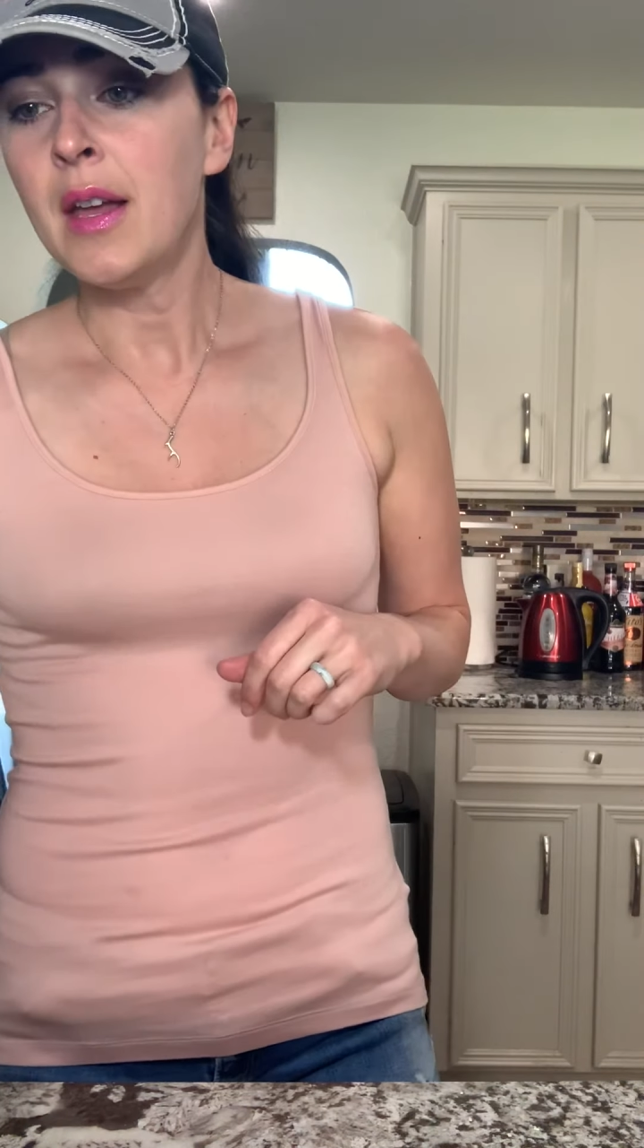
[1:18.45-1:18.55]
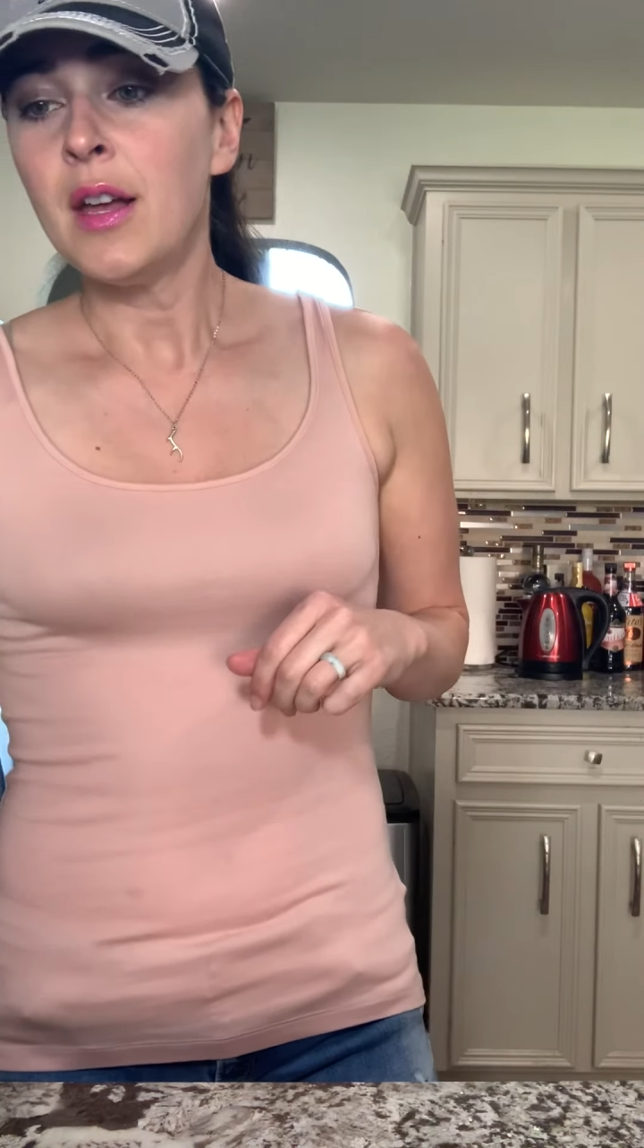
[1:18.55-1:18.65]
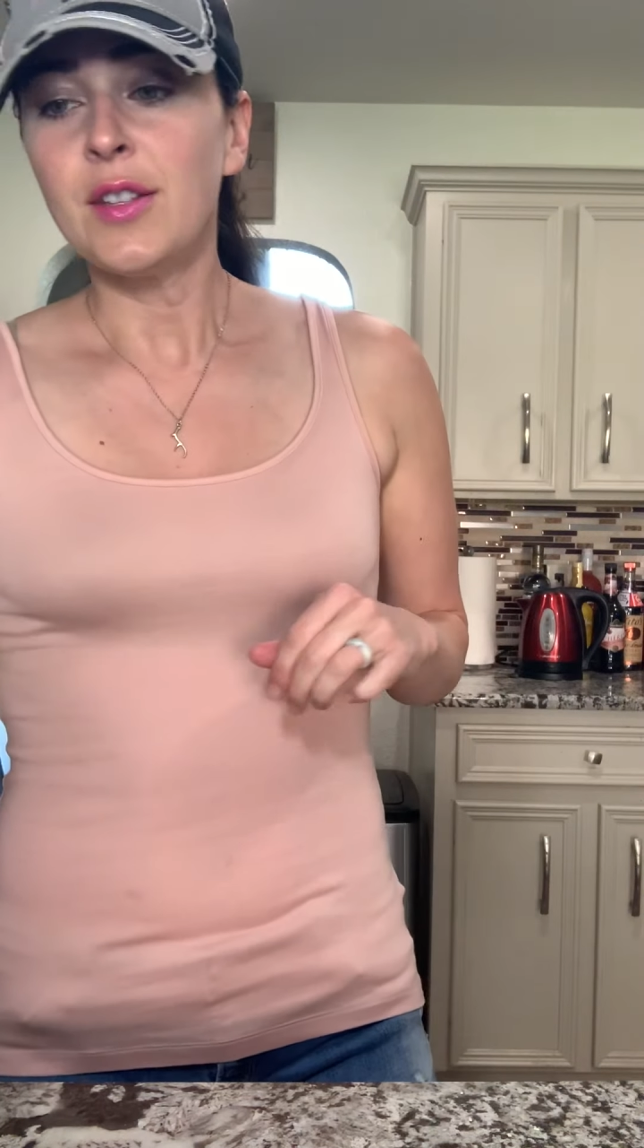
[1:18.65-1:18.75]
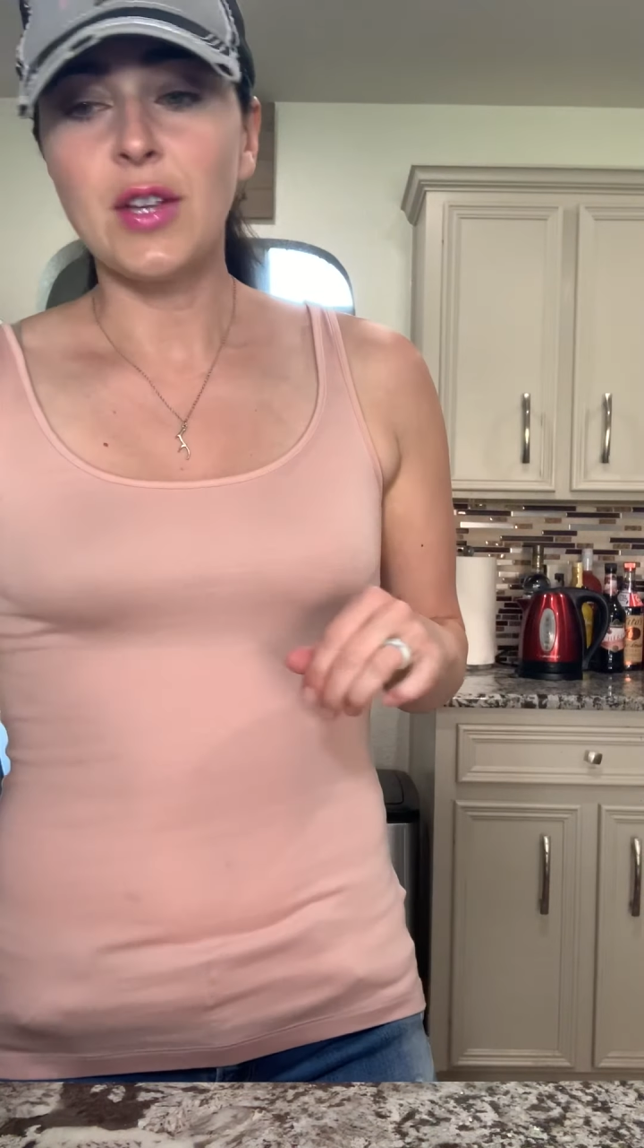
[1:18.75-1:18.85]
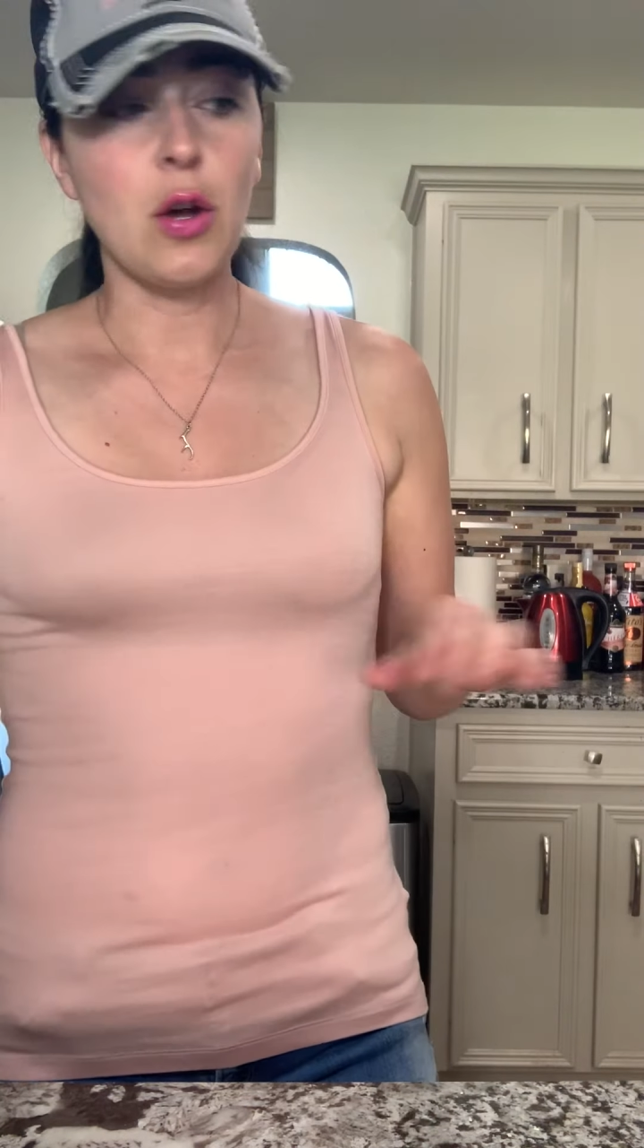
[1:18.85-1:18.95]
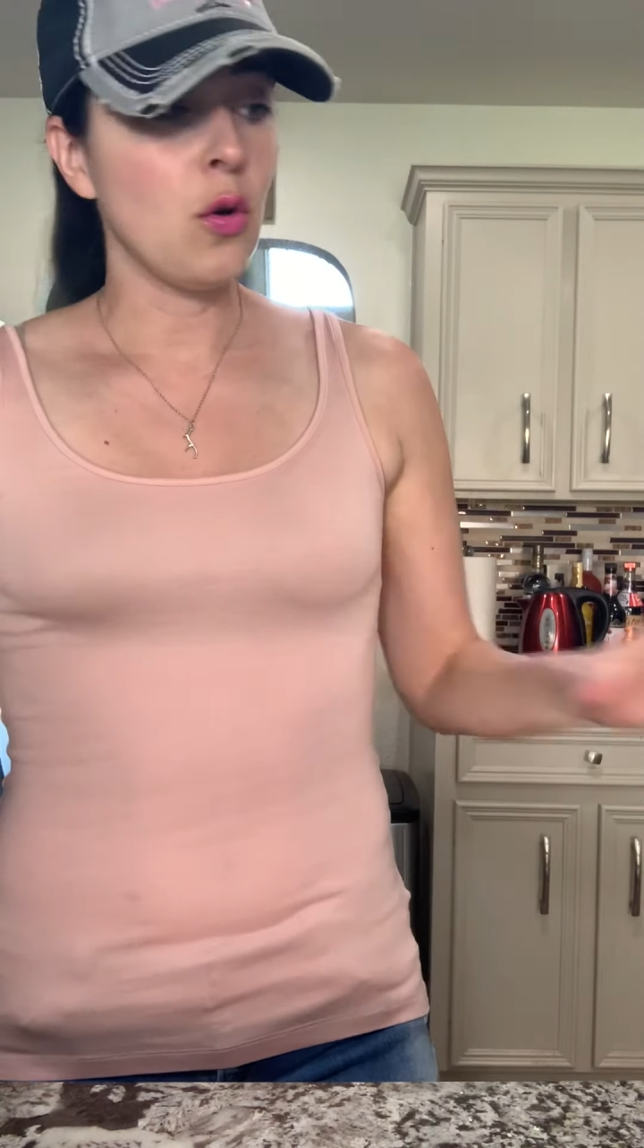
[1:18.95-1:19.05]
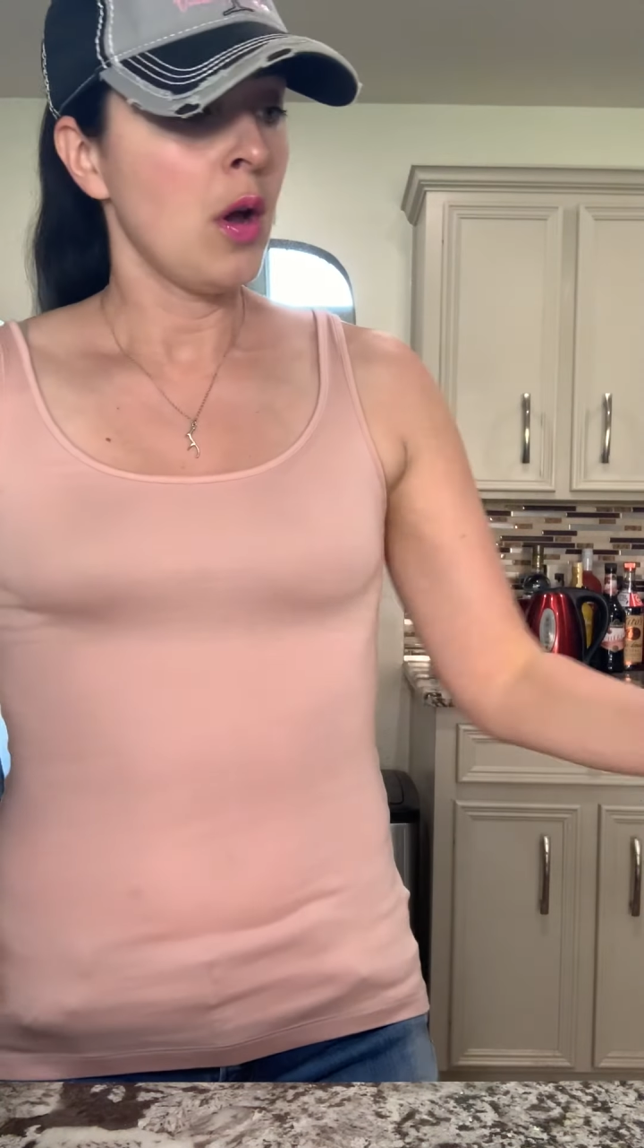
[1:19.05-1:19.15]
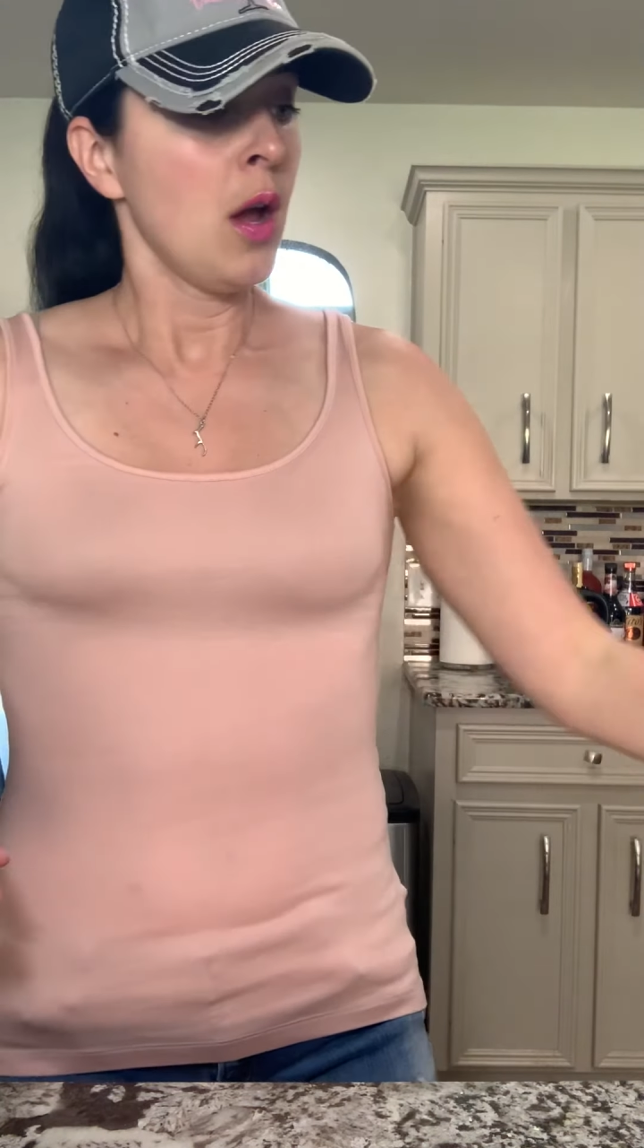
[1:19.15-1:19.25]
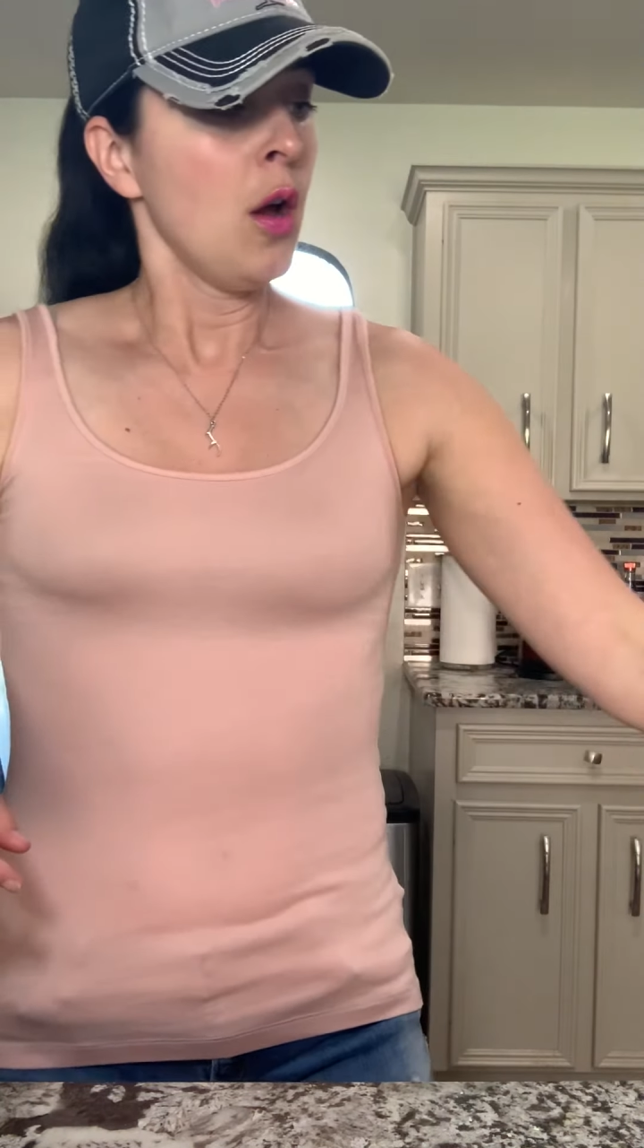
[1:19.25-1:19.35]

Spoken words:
So